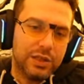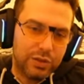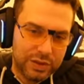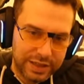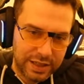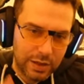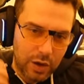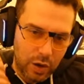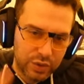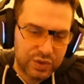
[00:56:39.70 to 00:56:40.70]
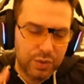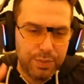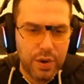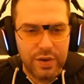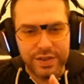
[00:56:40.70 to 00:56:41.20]
to deal also
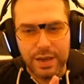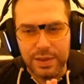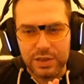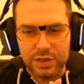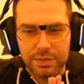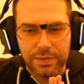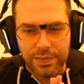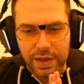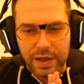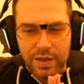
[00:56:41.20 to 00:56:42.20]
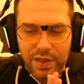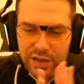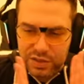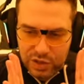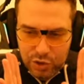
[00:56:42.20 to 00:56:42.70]
burn damage. That
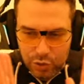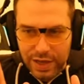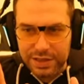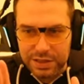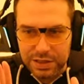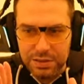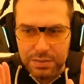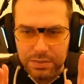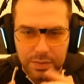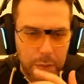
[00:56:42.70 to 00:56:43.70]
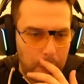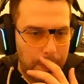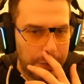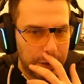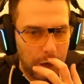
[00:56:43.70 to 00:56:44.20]
is a good idea,
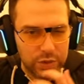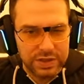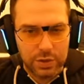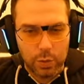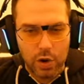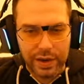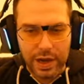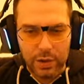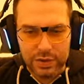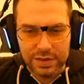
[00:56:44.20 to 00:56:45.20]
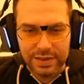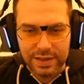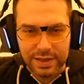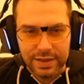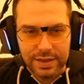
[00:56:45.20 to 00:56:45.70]
but how does it work out?
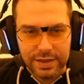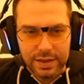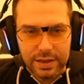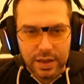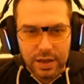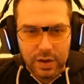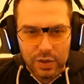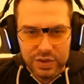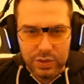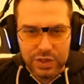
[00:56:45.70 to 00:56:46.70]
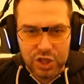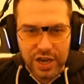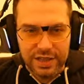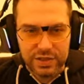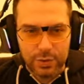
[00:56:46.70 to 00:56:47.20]
Also a
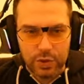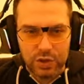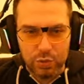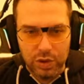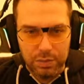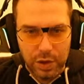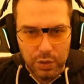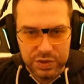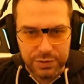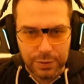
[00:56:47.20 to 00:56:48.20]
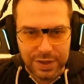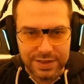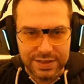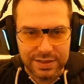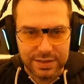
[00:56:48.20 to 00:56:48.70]
chance for dual blows for
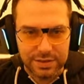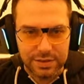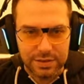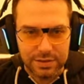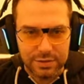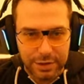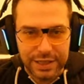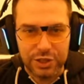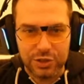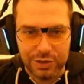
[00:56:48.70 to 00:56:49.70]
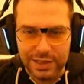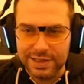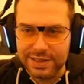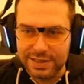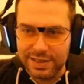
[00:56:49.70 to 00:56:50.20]
his ranged units?